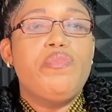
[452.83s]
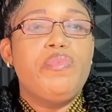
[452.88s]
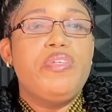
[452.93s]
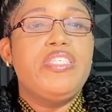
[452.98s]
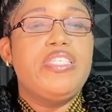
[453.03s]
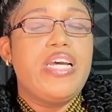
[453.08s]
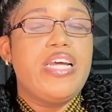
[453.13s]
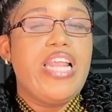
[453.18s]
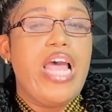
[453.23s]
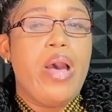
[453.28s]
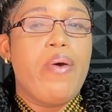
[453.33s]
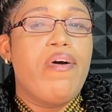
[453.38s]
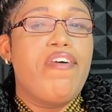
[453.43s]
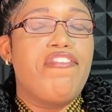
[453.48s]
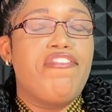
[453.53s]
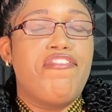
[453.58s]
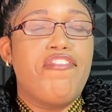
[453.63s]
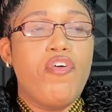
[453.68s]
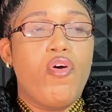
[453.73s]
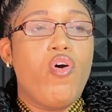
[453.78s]
that our
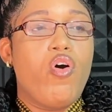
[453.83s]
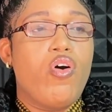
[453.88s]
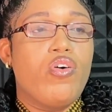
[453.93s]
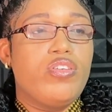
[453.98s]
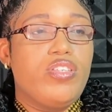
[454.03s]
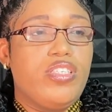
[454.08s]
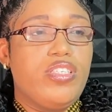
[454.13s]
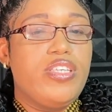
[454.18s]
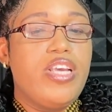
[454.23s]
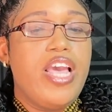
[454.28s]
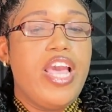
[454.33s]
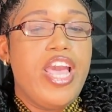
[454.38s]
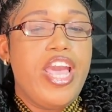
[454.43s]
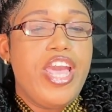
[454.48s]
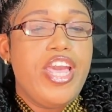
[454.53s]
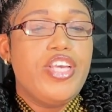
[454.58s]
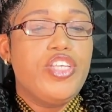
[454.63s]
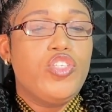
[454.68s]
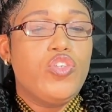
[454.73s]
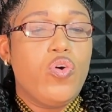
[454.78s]
focus
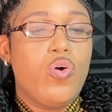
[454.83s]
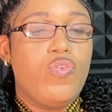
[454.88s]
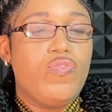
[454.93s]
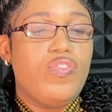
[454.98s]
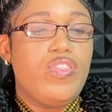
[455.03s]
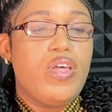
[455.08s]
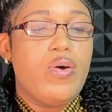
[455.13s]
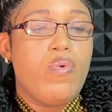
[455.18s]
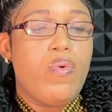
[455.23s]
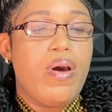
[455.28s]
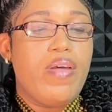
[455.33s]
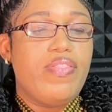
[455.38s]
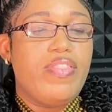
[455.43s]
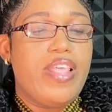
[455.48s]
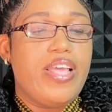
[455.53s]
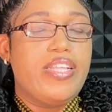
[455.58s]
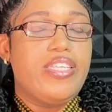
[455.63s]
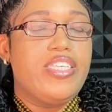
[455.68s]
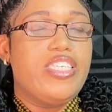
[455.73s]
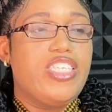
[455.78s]
is on the one
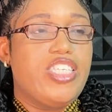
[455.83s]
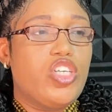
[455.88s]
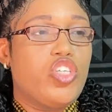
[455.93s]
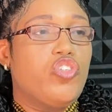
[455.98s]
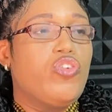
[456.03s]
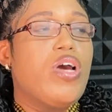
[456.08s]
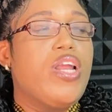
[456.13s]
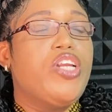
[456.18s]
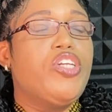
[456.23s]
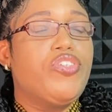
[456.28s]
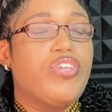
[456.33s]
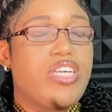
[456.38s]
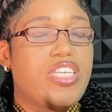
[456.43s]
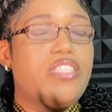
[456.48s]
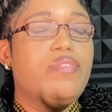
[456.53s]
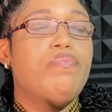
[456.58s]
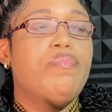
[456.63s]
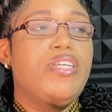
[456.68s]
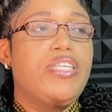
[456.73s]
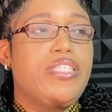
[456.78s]
that is sexually
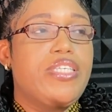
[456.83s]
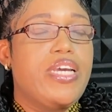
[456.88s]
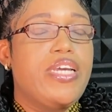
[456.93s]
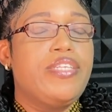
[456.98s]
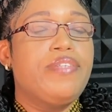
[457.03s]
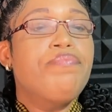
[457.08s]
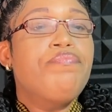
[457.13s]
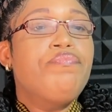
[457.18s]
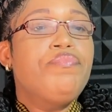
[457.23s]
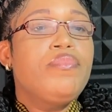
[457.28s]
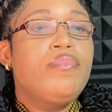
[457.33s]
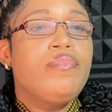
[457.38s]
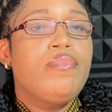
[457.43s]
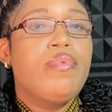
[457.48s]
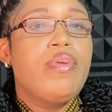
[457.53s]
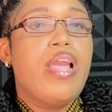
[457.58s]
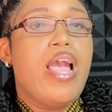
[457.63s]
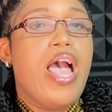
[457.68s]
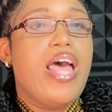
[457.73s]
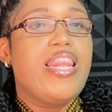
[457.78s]
transmitted.
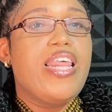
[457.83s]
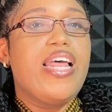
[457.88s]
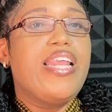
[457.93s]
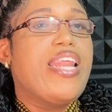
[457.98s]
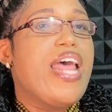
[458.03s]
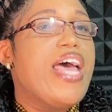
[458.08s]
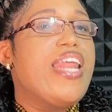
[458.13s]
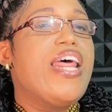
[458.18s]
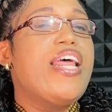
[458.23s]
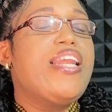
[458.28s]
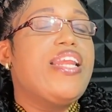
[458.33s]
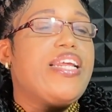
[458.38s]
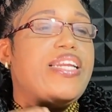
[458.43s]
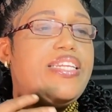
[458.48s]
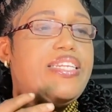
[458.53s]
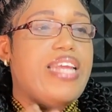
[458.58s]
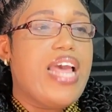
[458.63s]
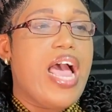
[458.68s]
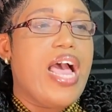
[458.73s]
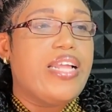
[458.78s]
Other
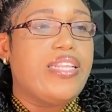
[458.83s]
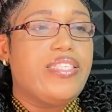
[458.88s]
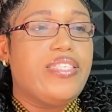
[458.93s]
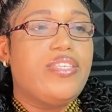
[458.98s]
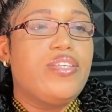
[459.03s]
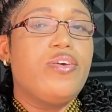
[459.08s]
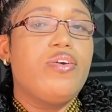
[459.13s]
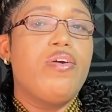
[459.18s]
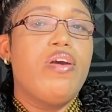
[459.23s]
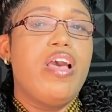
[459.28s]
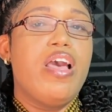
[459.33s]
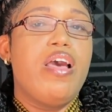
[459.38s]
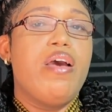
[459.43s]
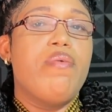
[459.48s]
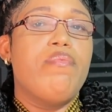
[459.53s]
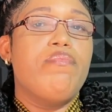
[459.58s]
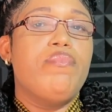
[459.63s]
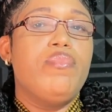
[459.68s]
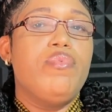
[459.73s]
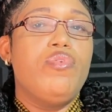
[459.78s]
than that,
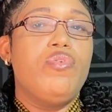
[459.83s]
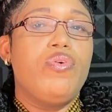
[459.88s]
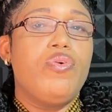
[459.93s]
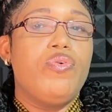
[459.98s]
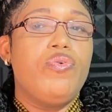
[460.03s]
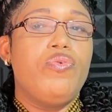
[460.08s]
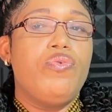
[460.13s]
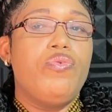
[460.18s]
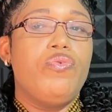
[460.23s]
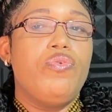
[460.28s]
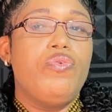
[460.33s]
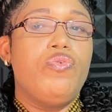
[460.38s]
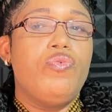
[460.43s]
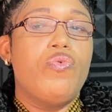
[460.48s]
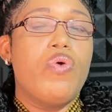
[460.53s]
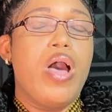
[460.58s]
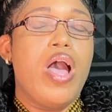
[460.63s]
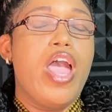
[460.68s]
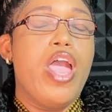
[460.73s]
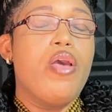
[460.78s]

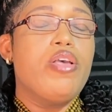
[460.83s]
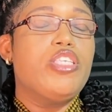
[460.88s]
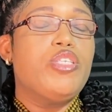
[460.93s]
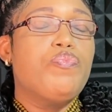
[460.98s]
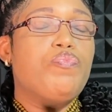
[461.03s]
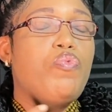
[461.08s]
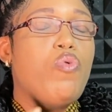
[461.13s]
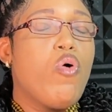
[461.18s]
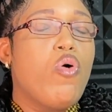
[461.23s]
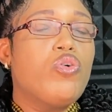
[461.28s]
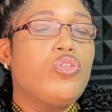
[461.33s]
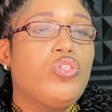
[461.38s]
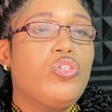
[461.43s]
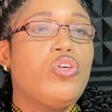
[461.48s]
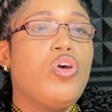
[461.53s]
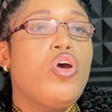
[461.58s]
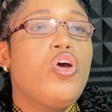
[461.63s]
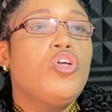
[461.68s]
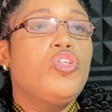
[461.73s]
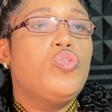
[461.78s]
you are
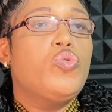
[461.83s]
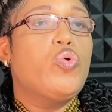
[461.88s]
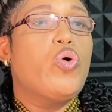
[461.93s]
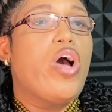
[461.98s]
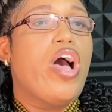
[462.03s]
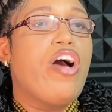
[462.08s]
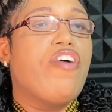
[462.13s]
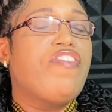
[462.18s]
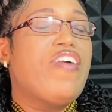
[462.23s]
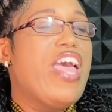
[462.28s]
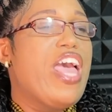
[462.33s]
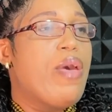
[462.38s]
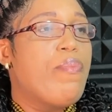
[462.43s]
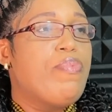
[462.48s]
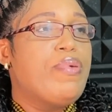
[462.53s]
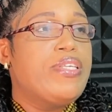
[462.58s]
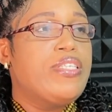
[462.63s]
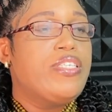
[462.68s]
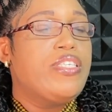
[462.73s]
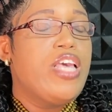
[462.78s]
exposed to have
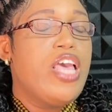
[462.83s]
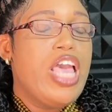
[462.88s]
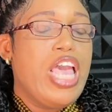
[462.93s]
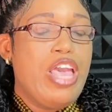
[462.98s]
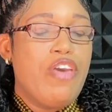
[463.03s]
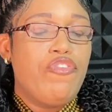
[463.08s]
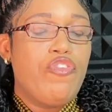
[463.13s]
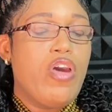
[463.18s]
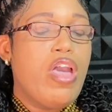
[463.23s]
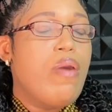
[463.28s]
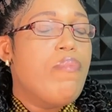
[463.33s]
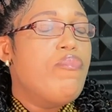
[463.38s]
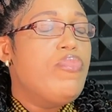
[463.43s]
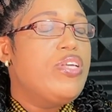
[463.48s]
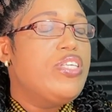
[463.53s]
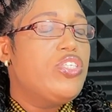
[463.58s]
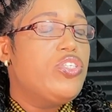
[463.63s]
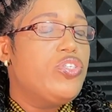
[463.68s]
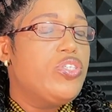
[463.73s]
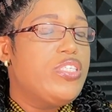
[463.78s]
herpes if your
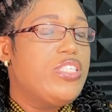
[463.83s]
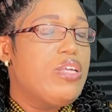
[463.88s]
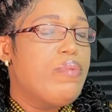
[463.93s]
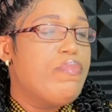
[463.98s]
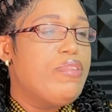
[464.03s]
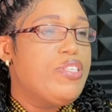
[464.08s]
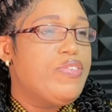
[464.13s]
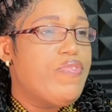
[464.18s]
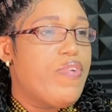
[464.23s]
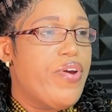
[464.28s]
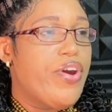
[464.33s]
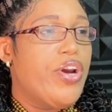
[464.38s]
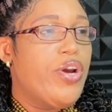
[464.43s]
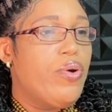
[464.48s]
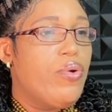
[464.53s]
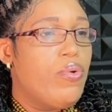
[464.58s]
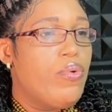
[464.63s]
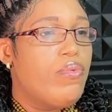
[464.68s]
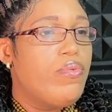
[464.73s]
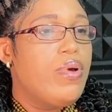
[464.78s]
immune system is very
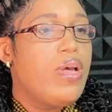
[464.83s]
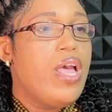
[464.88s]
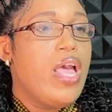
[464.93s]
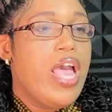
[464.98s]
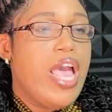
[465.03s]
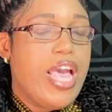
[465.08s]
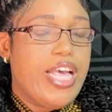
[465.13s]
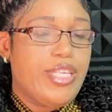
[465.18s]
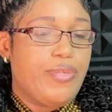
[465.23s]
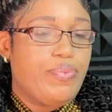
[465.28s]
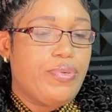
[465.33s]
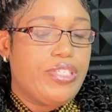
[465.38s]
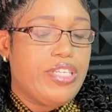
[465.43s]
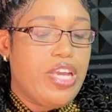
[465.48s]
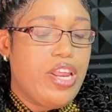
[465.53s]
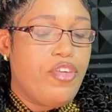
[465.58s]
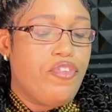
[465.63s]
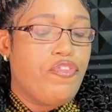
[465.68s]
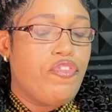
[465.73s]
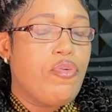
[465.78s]
low,
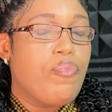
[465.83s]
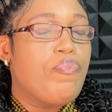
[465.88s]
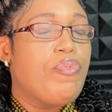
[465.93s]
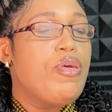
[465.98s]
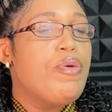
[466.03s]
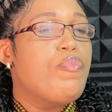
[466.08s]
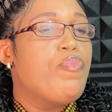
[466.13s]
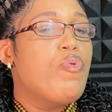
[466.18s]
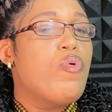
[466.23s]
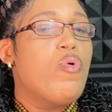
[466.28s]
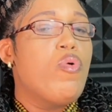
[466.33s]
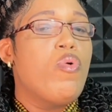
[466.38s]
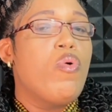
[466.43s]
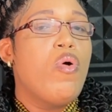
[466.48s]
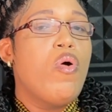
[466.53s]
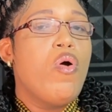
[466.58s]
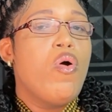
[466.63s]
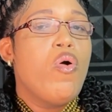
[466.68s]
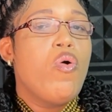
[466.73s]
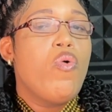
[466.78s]
especially for
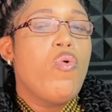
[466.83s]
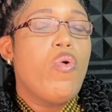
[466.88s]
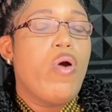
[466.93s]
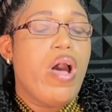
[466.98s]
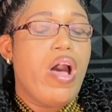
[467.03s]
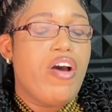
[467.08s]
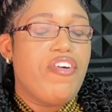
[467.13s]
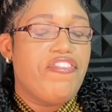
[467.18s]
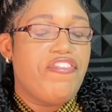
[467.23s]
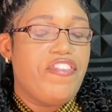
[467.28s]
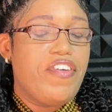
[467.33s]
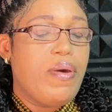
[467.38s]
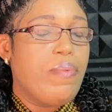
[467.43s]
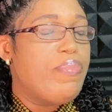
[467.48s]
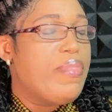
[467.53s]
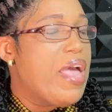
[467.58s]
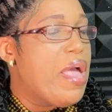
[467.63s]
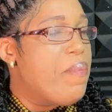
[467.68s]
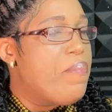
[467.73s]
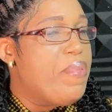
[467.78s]
people who have
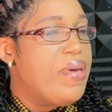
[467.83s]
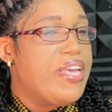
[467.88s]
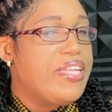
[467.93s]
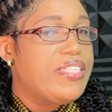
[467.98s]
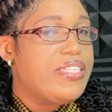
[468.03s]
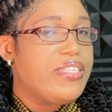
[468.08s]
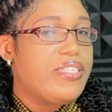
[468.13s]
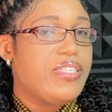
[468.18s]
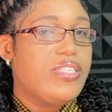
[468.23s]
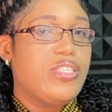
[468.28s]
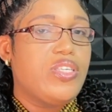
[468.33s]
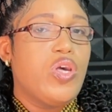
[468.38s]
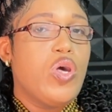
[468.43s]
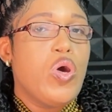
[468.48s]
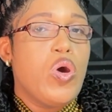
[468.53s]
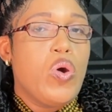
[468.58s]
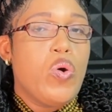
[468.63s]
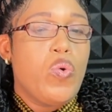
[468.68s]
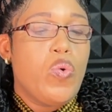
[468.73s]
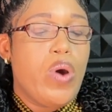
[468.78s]
diabetes,
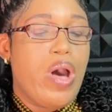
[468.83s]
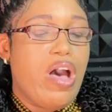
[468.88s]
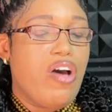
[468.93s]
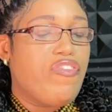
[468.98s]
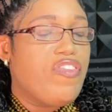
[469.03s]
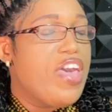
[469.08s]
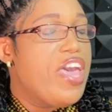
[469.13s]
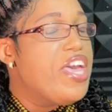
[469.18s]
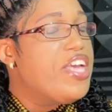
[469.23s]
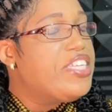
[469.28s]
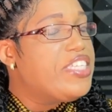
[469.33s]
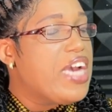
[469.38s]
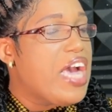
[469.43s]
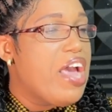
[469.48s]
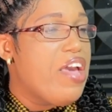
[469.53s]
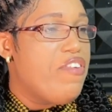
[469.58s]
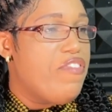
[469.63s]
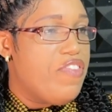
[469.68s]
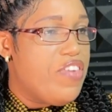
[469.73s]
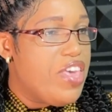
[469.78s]
who have
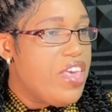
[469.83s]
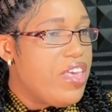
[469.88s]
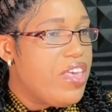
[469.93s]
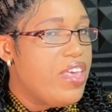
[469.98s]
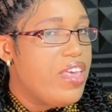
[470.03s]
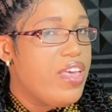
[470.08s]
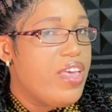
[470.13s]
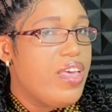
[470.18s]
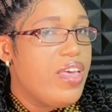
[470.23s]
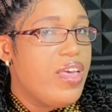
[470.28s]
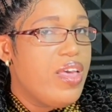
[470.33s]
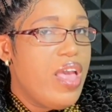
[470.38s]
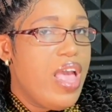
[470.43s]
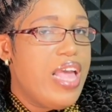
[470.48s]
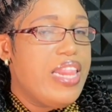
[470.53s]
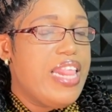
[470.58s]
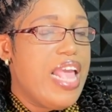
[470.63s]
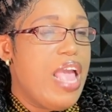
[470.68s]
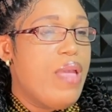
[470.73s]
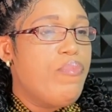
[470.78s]
HIV,
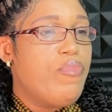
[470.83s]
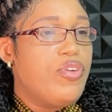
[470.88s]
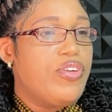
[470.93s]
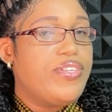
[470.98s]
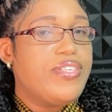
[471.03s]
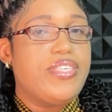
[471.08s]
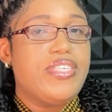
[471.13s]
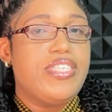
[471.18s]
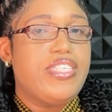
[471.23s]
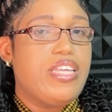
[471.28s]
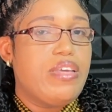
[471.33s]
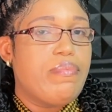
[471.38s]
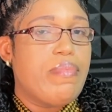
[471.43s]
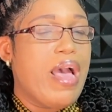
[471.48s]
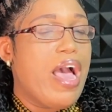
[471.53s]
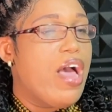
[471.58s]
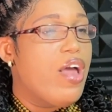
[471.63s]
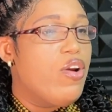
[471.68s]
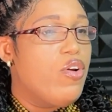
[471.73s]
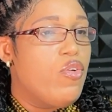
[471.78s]
and their immune system
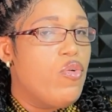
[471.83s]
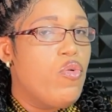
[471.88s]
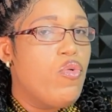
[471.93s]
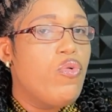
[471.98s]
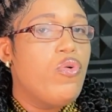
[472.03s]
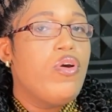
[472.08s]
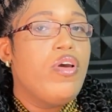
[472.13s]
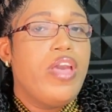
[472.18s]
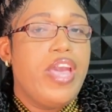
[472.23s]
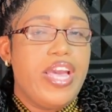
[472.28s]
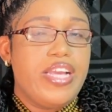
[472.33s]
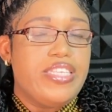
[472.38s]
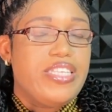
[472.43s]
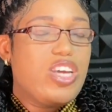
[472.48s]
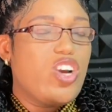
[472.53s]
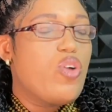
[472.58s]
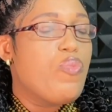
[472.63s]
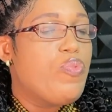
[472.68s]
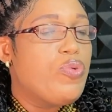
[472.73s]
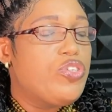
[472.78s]
are low. It's
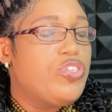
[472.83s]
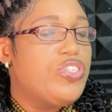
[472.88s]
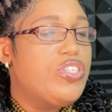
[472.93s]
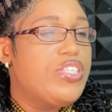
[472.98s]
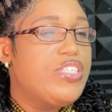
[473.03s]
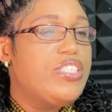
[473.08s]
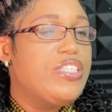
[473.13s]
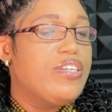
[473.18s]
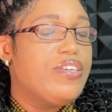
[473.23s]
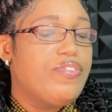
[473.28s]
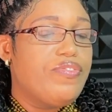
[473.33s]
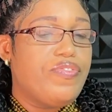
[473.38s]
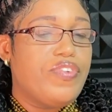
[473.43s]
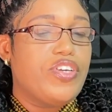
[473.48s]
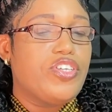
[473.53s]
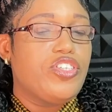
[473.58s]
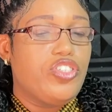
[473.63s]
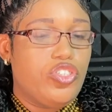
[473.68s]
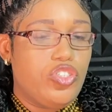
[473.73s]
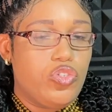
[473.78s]
an opportunistic
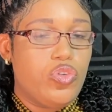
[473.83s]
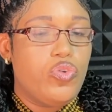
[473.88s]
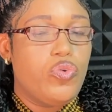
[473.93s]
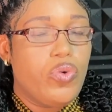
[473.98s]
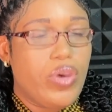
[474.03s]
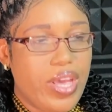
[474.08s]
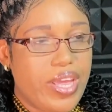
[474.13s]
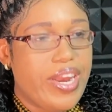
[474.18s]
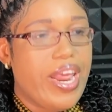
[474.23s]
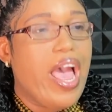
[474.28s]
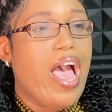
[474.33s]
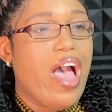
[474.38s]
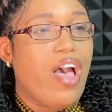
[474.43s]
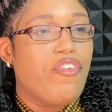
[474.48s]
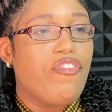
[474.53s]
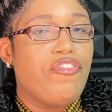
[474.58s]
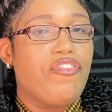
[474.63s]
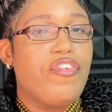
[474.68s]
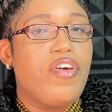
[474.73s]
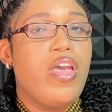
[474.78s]
infection, so you can
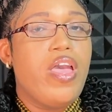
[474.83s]
have